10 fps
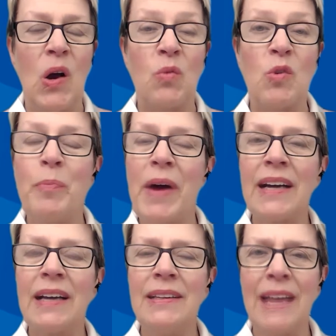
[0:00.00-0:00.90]

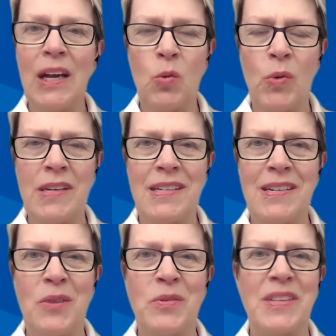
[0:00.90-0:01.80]
Rebecca
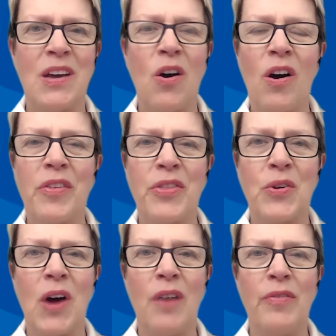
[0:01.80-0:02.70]
Lindquist, who's the
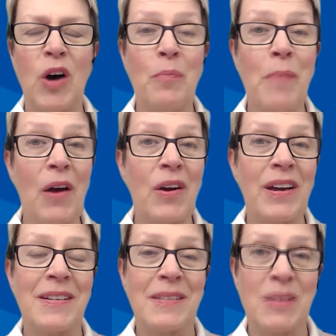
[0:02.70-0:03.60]
author of
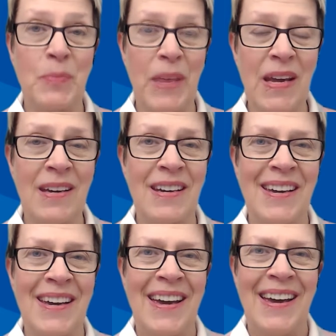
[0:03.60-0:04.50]
American Speak
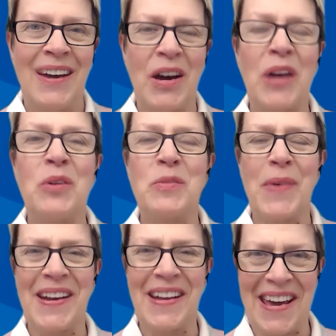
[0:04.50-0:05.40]
and who's
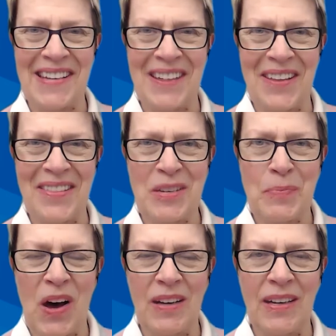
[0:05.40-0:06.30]
been a guest on this
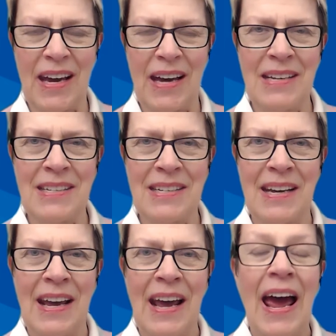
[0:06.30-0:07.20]
podcast,
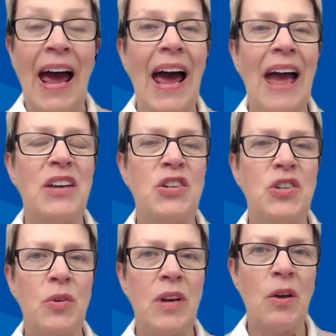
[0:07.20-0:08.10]
and
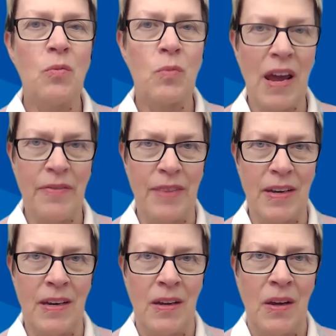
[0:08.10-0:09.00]
Judy
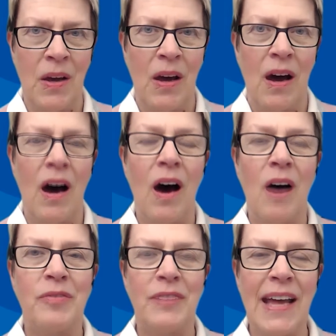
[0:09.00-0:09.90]
Raven
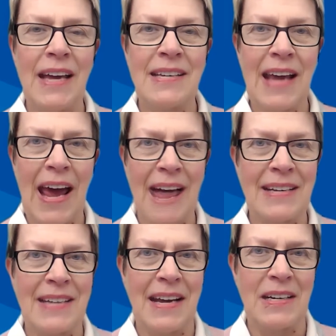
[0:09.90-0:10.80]
of
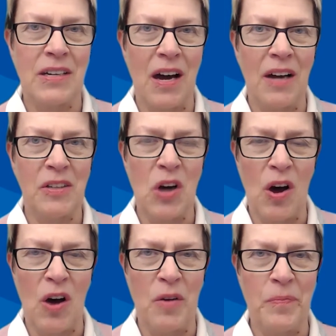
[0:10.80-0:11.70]

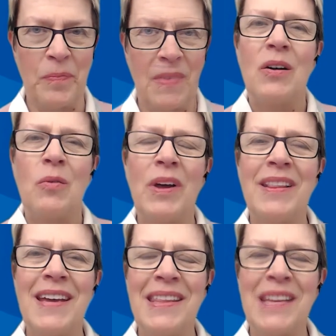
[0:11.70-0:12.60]
lessaccent.com. One
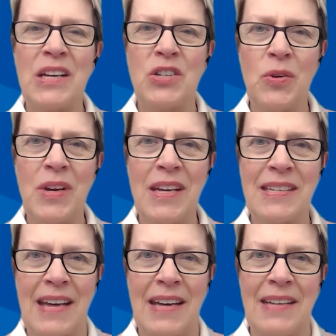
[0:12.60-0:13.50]
thing that Judy
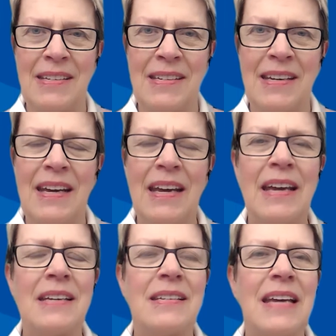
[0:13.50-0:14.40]
says
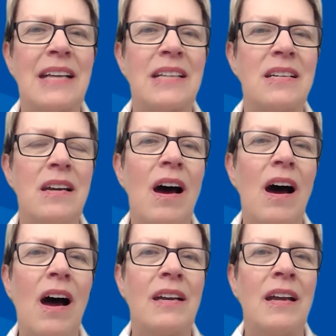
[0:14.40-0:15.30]
is it's
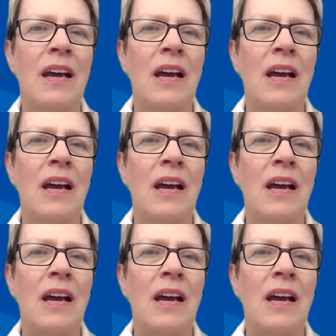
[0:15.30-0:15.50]
not